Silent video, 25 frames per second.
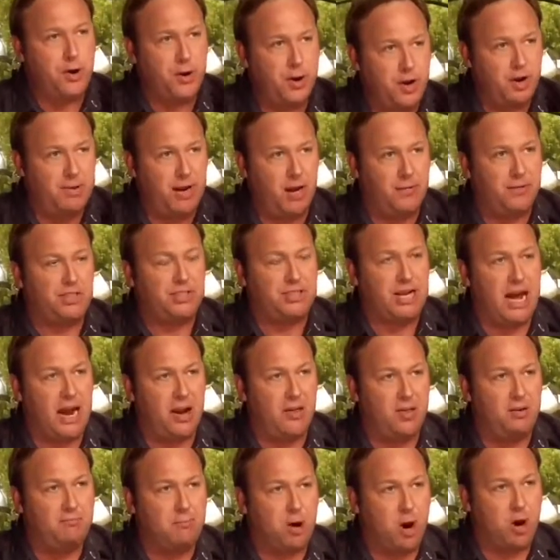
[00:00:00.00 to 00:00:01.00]
Are you going to be on the
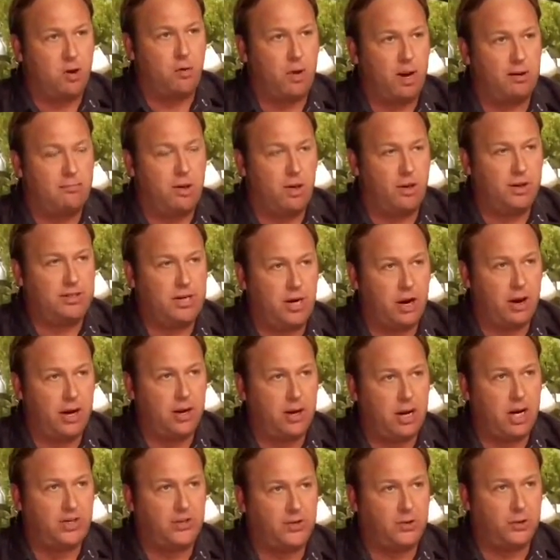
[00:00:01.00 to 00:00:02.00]
side of the murdering
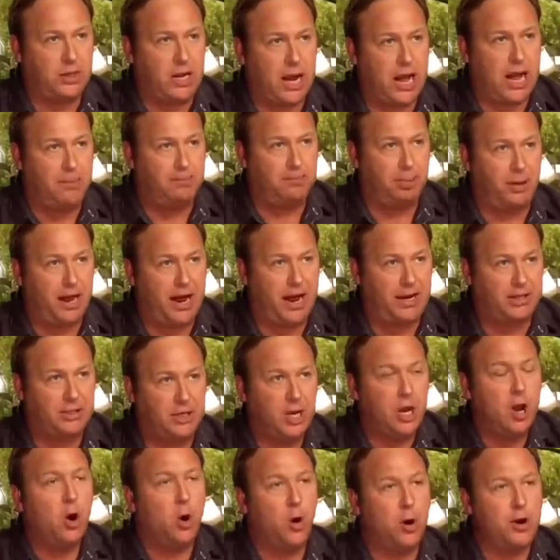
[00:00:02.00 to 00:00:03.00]
military-industrial
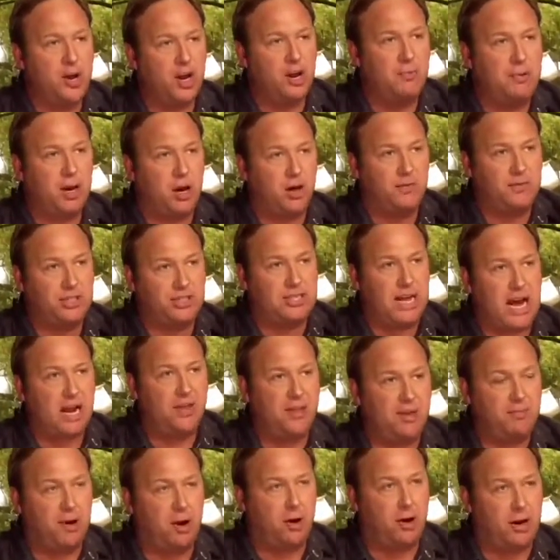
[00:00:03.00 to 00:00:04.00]
complex, or are you going to be on the side
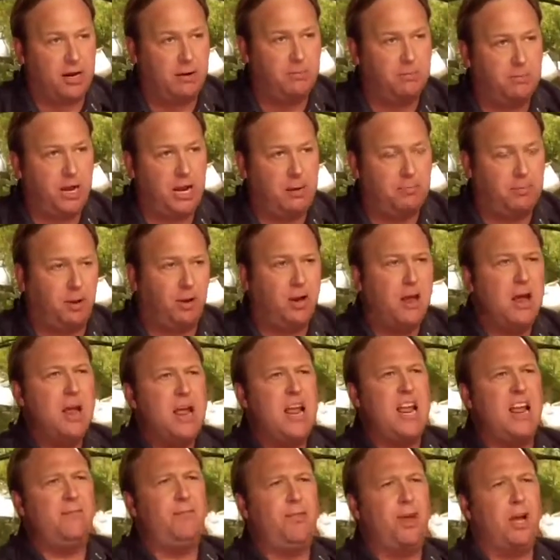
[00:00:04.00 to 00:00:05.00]
of the American people?
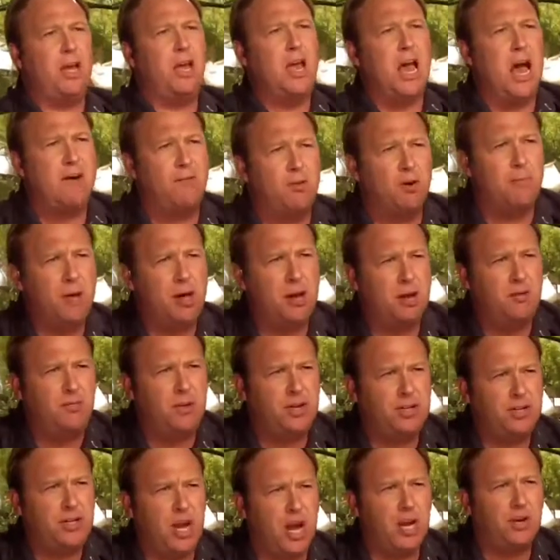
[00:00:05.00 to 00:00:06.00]
If the government of
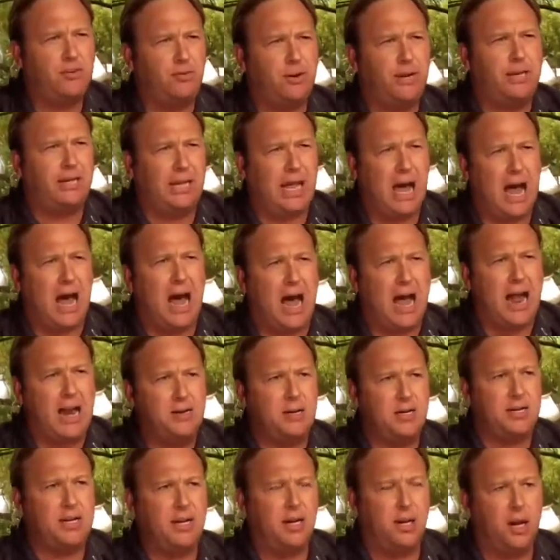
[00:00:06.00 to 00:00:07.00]
this country
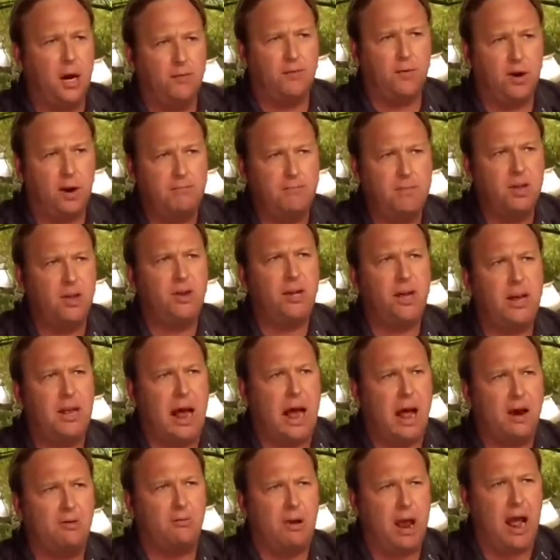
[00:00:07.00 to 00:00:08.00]
lied to kill over 1 million
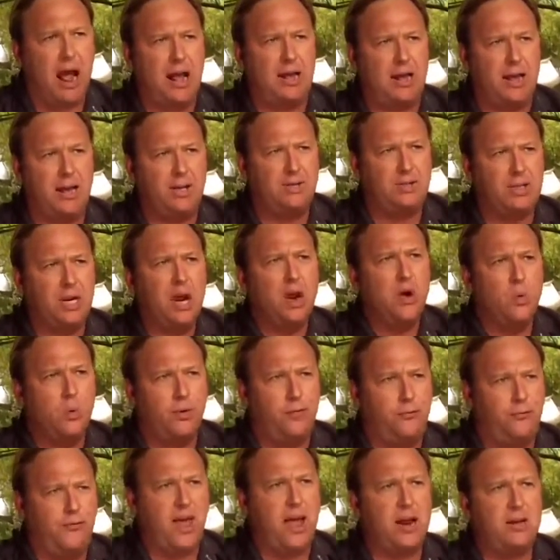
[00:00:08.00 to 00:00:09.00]
Iraqis
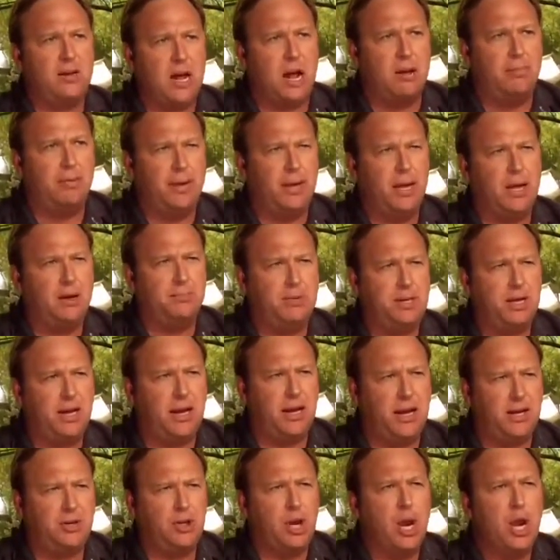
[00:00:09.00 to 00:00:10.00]
with fake
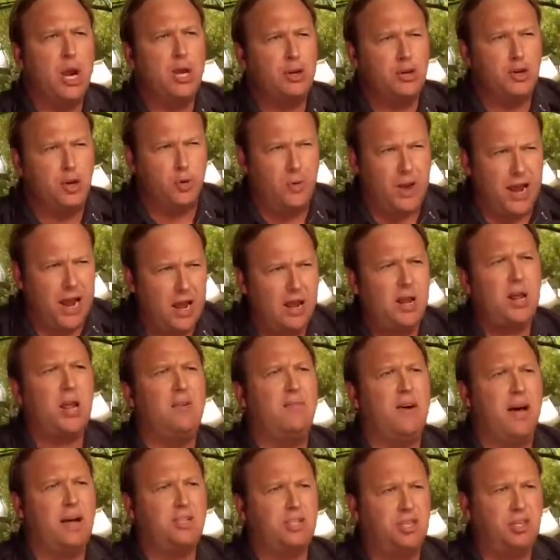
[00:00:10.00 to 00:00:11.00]
WMDs, do any
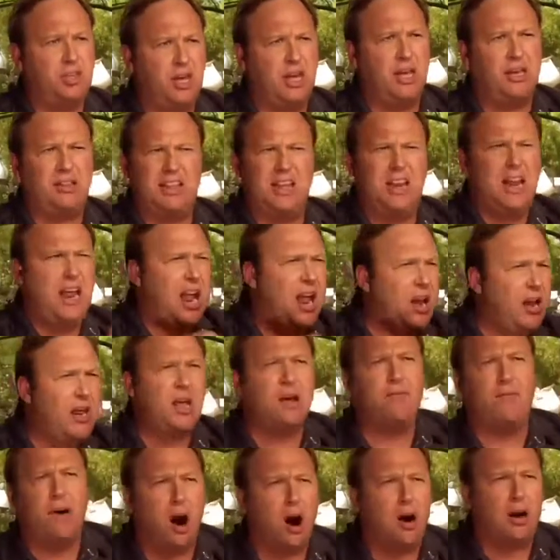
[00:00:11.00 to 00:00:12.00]
of us think that
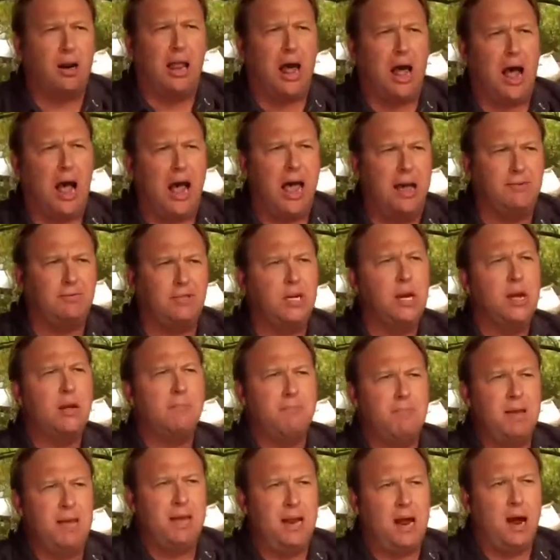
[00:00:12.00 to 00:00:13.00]
any of our lives
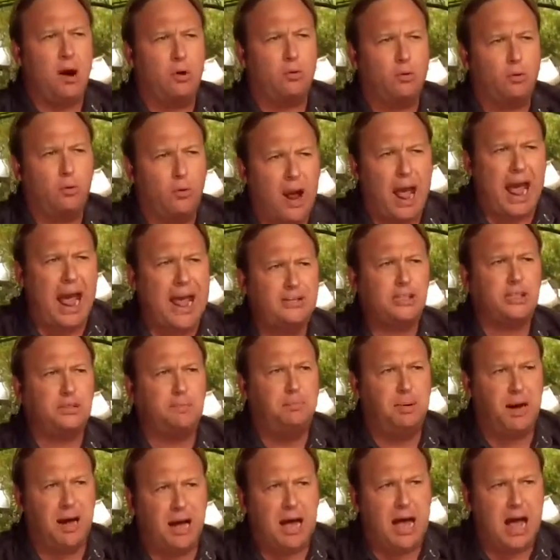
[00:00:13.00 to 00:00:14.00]
mean a
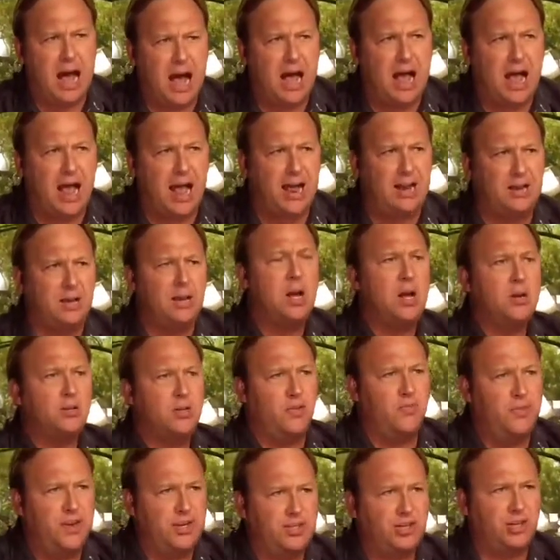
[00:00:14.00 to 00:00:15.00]
rat's behind
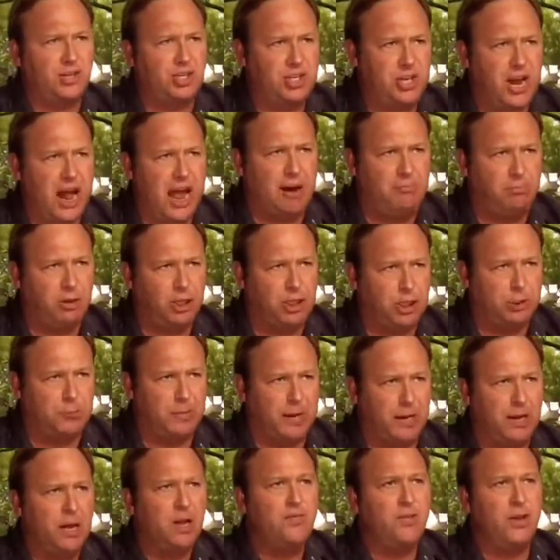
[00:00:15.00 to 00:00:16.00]
to this
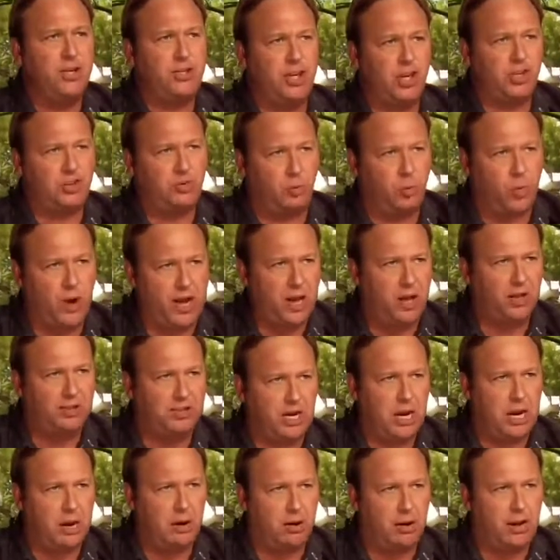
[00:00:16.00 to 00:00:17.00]
establishment? This is
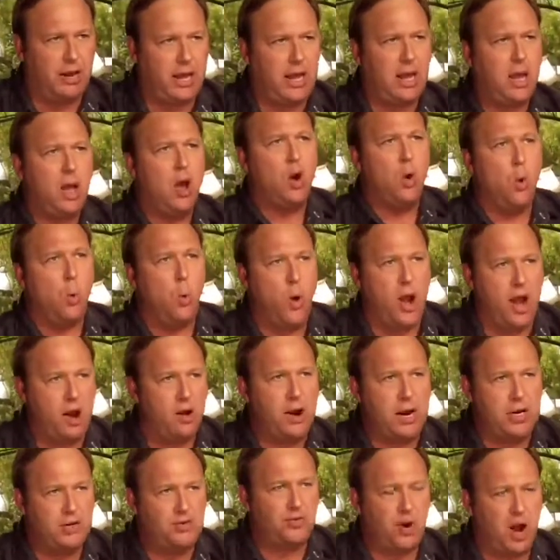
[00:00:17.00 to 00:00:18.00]
real tyranny.
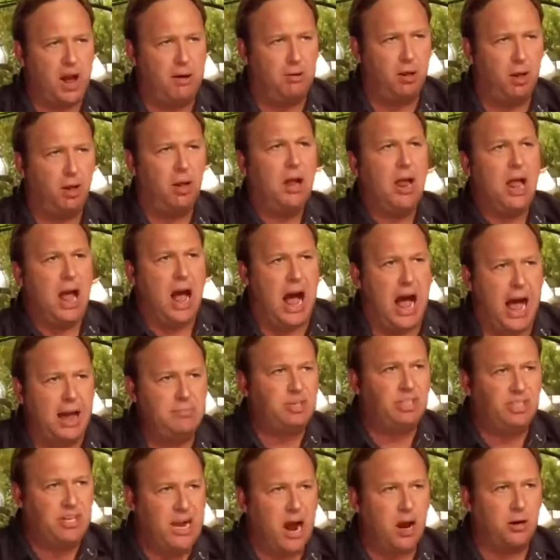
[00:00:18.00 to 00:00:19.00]
We're in trouble.
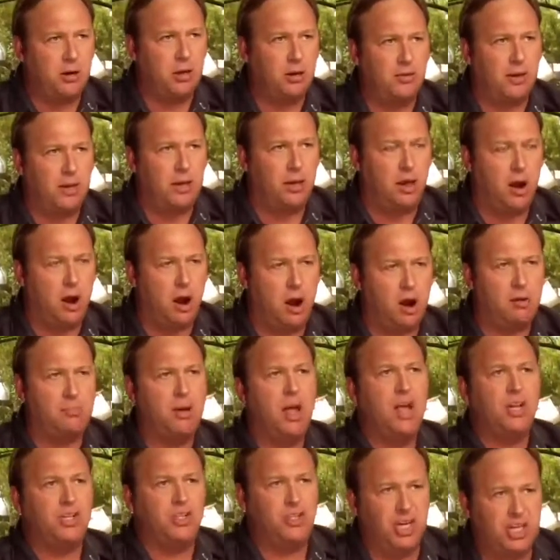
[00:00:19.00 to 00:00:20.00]
I'm sounding the
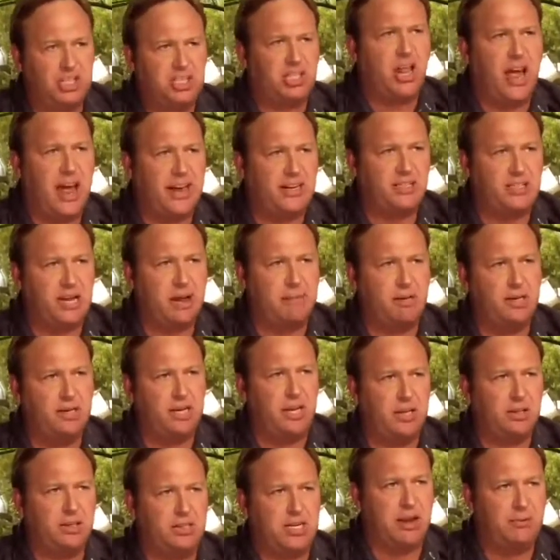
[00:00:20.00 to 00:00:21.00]
alarm, just like
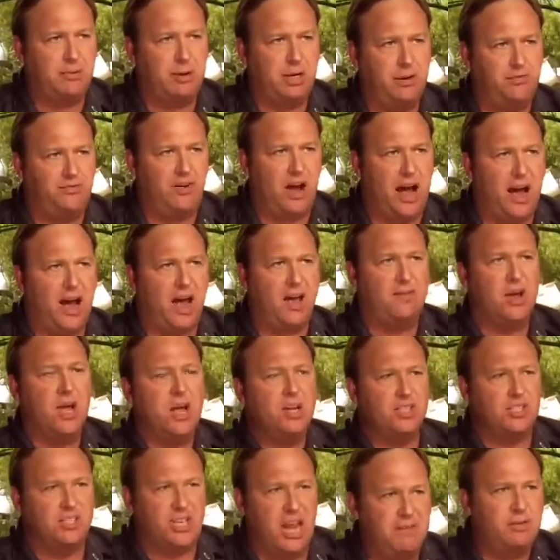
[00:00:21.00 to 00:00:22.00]
1775,
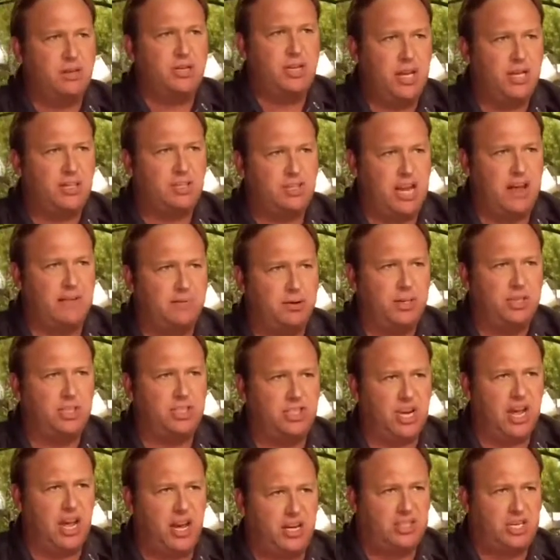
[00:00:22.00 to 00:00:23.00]

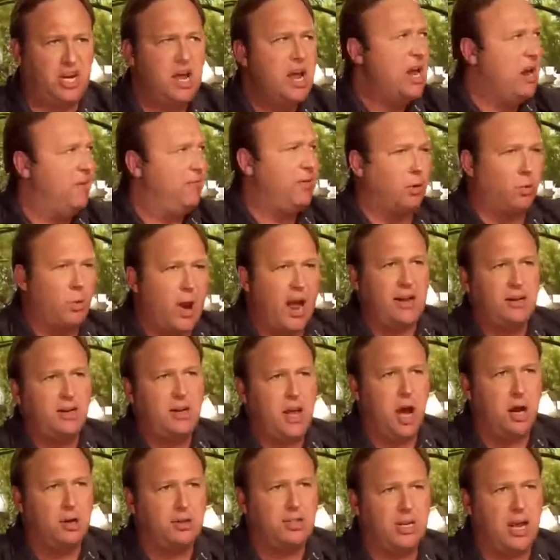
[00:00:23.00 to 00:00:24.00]
1776. If the
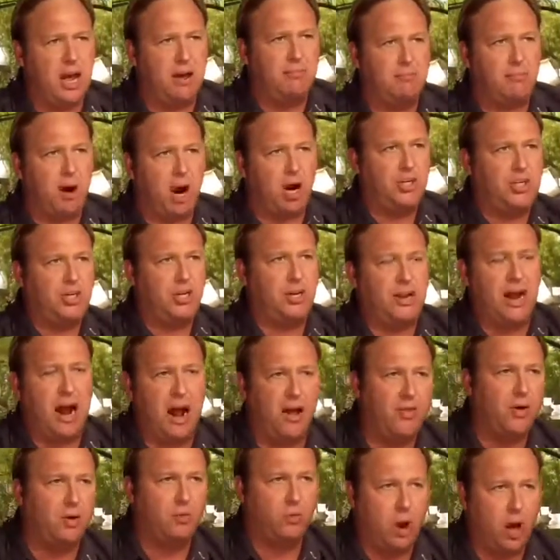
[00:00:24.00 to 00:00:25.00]
redcoats come marching
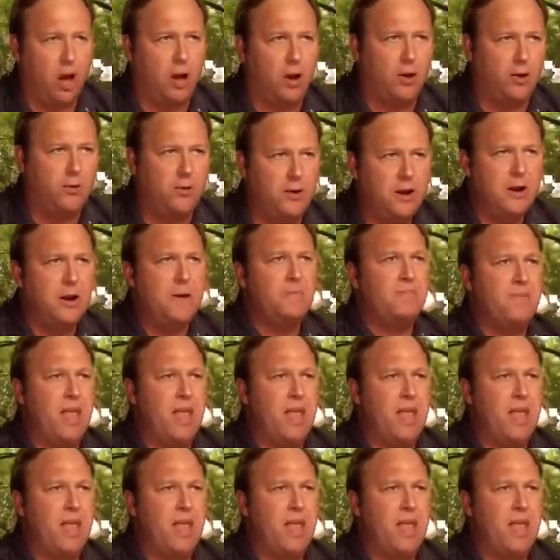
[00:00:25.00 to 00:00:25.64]
down the road